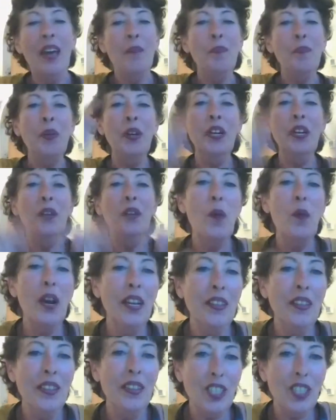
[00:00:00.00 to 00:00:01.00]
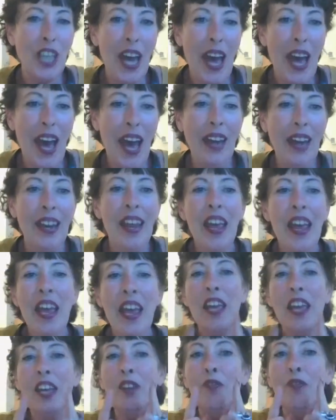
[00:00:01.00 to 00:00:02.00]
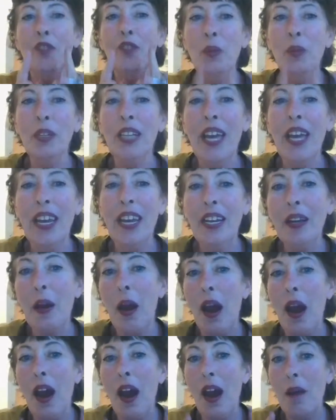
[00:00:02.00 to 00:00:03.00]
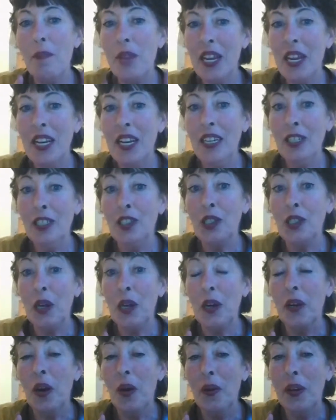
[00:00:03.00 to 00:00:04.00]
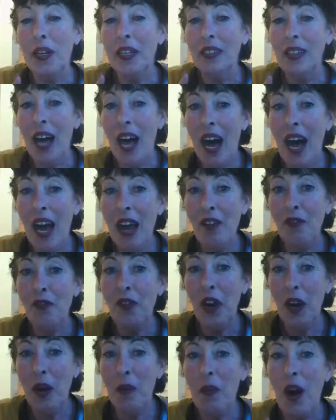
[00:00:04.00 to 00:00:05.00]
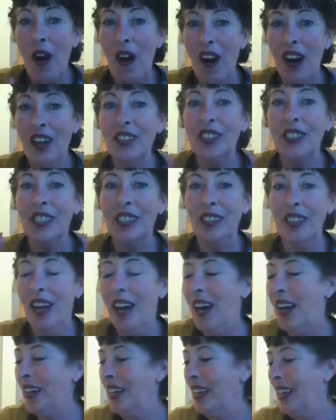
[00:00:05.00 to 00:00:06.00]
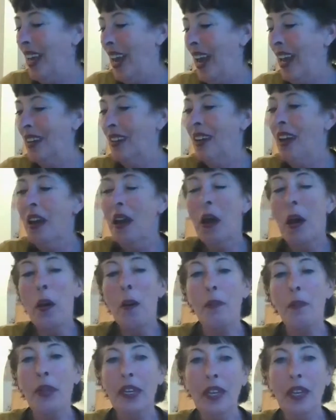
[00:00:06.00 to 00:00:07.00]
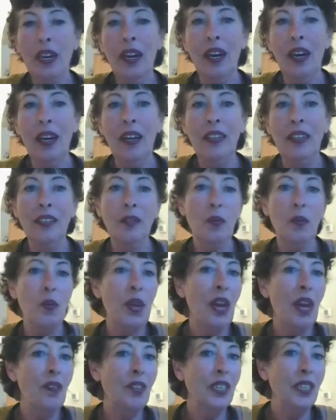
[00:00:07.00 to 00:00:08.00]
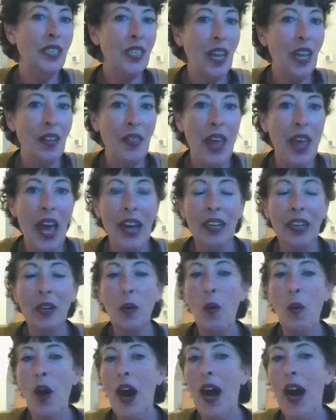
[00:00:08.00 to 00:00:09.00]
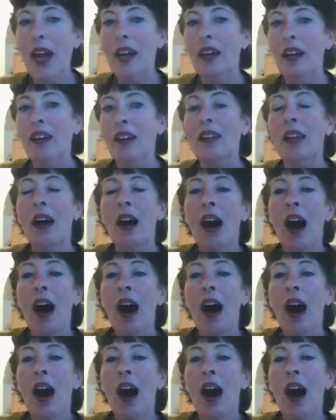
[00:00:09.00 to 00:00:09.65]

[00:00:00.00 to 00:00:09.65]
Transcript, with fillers: Put in one in the chat if you would like me to start going live from our salon again because we haven't done that in a while.